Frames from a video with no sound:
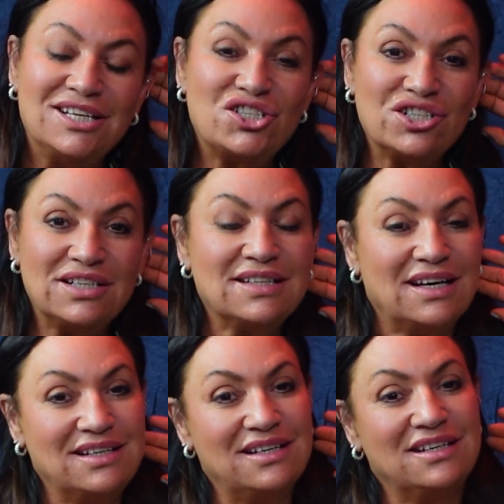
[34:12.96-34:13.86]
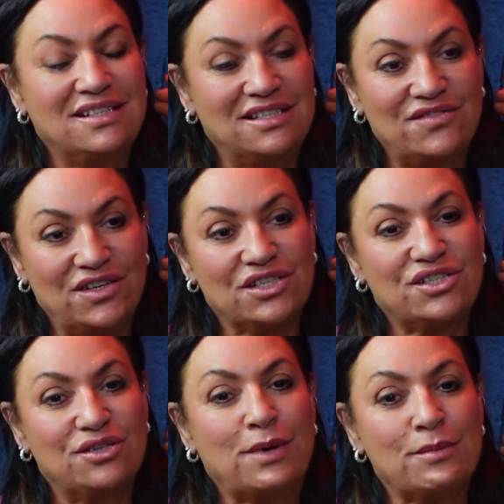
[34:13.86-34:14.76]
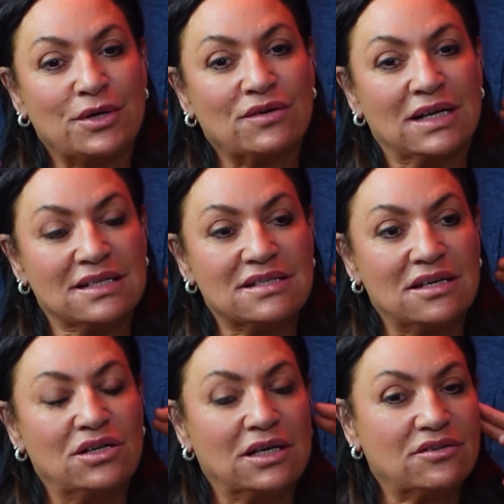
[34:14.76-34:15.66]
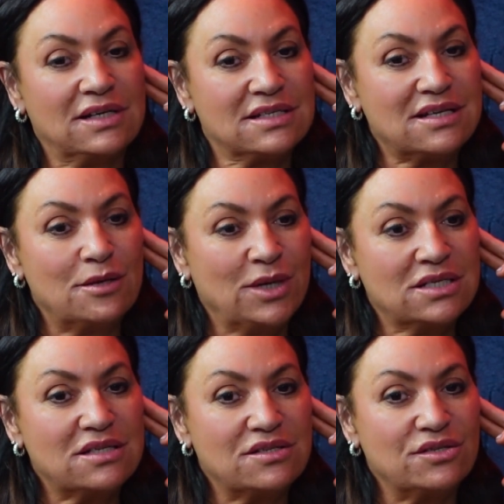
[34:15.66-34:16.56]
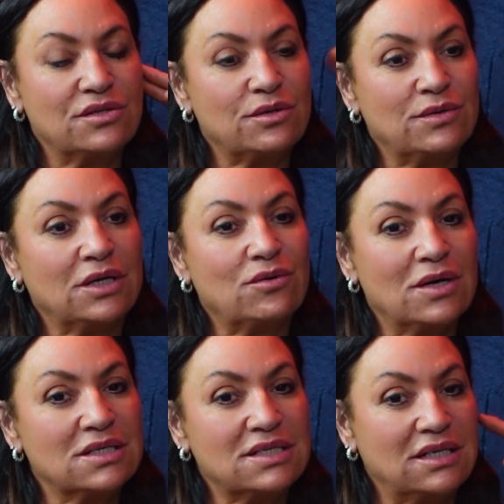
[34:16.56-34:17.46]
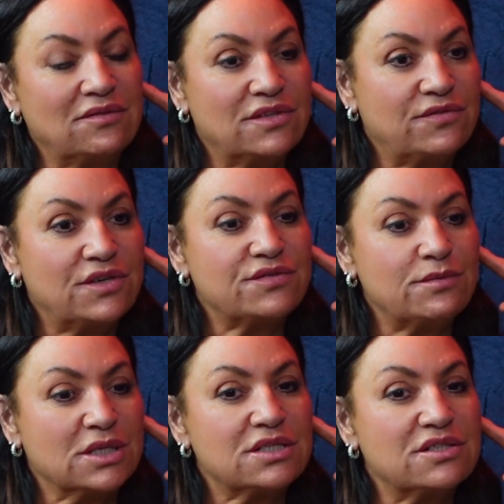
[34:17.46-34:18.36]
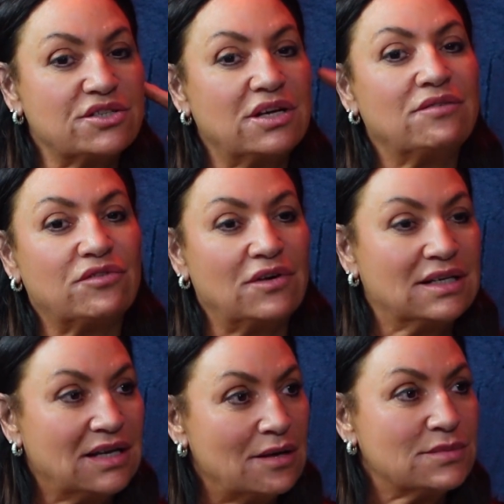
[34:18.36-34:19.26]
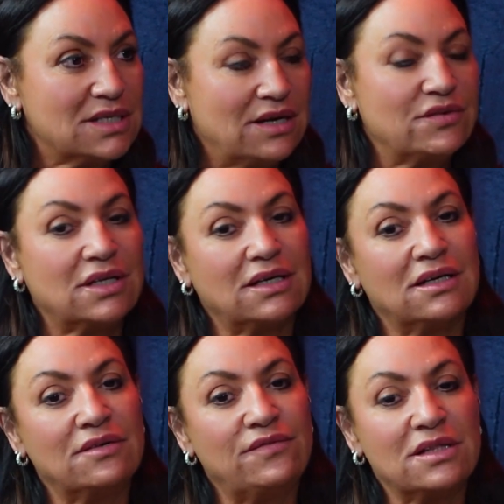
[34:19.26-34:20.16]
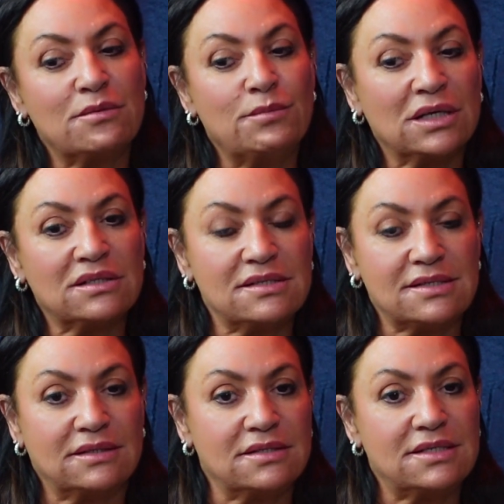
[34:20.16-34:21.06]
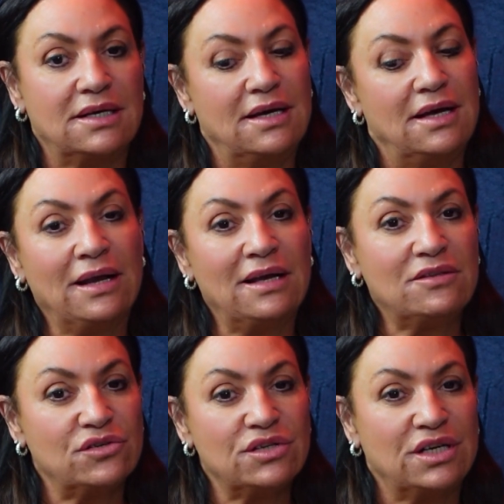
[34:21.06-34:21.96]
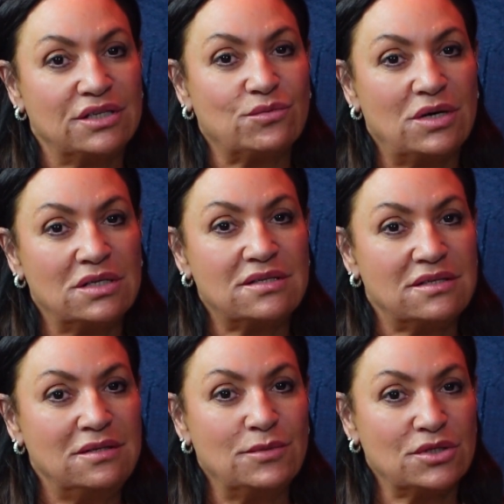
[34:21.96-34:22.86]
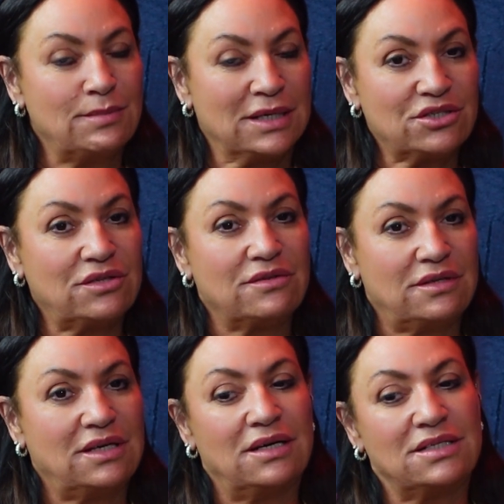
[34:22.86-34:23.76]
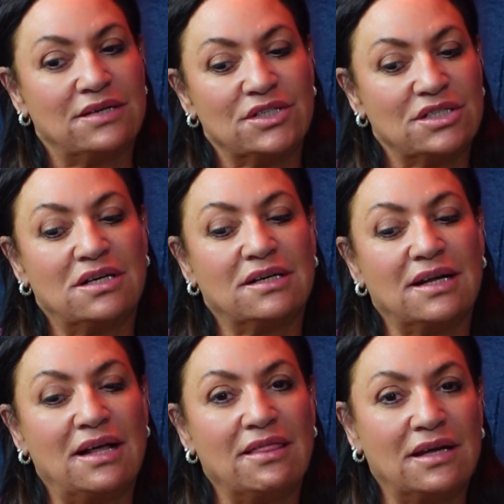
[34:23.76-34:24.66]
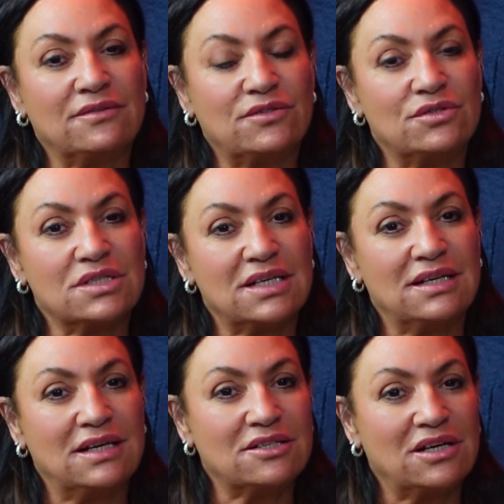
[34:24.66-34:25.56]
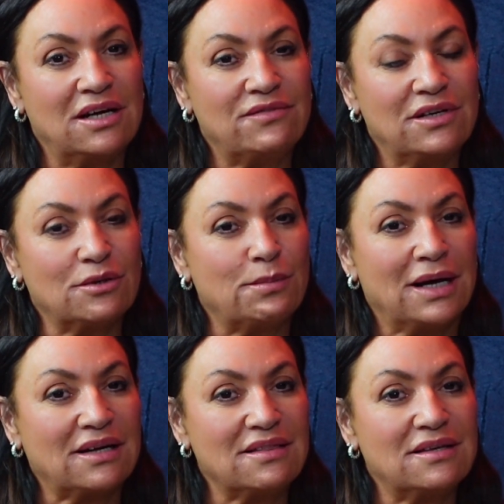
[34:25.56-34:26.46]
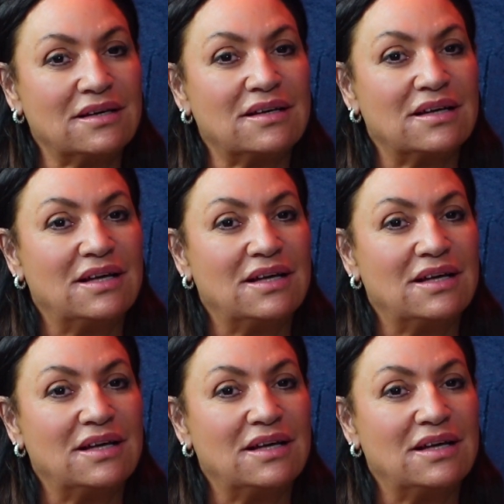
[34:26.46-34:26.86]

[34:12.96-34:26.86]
during that year, these first 2 baby gorillas, lowland gorillas, came into the zoo, and they were in quarantine for the first few months under infrared lamps and everything, and I fed them bottles, and I thought it was the most magical thing I had ever done. And then, of course, in later life, I look back and think,